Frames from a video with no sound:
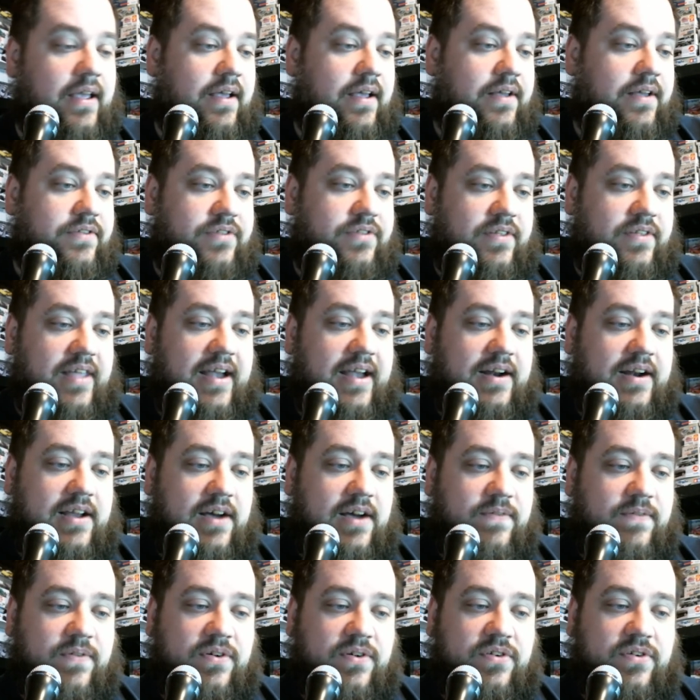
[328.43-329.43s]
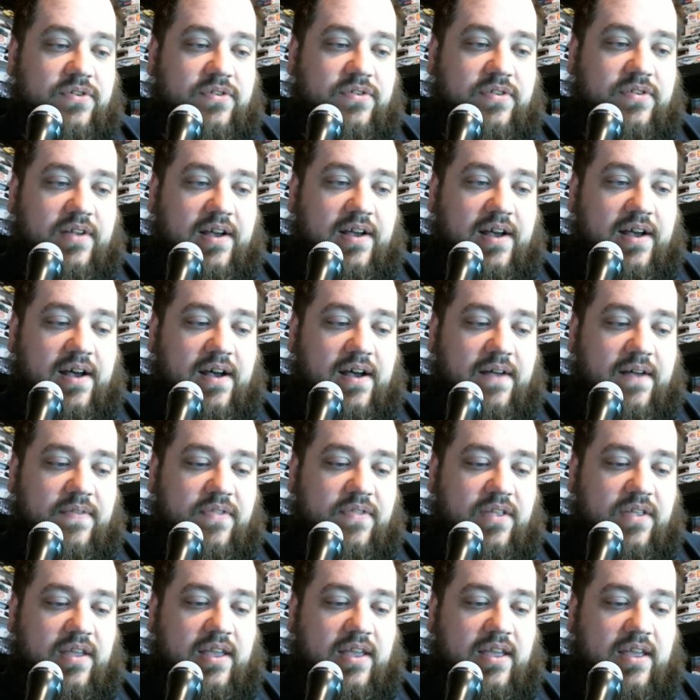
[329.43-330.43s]
So that covers
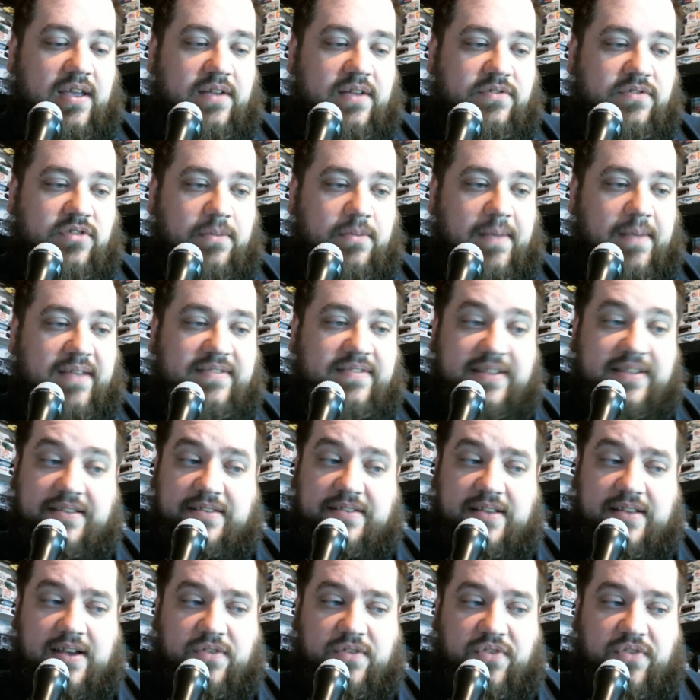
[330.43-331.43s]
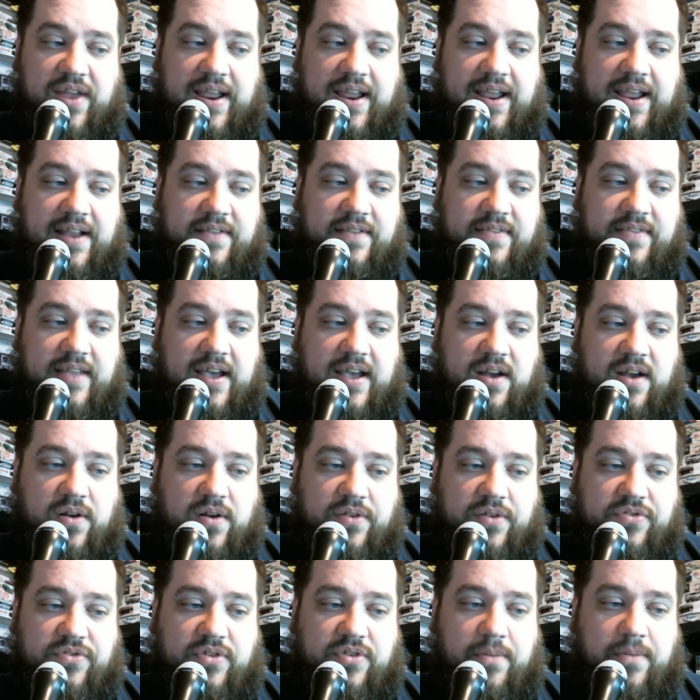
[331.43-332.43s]
the domestic stuff, and that
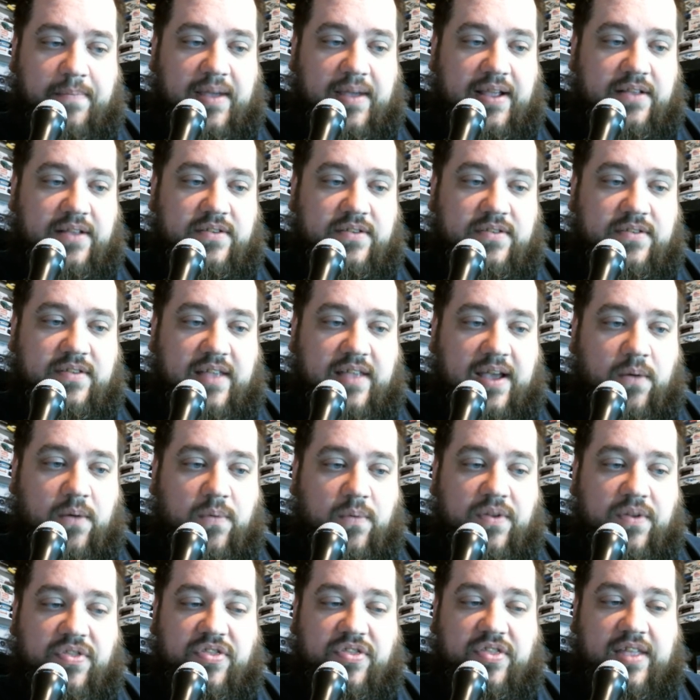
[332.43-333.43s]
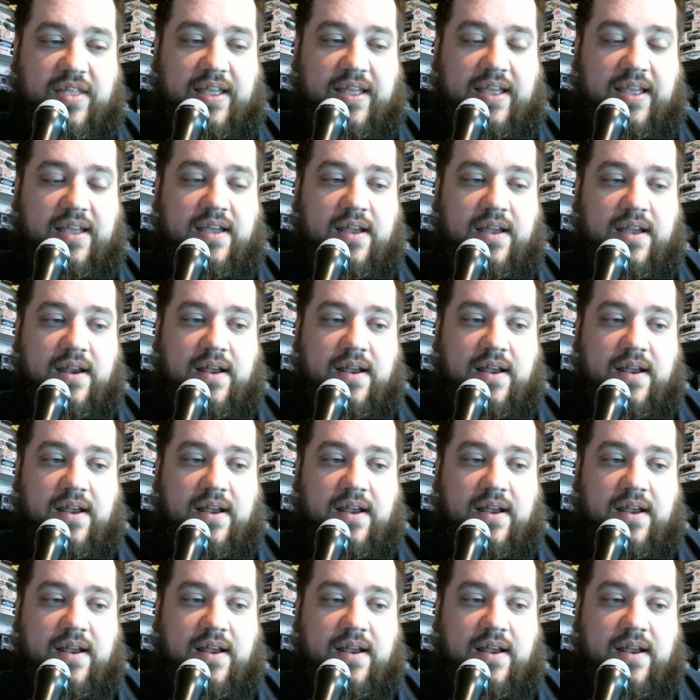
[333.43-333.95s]
also means that with the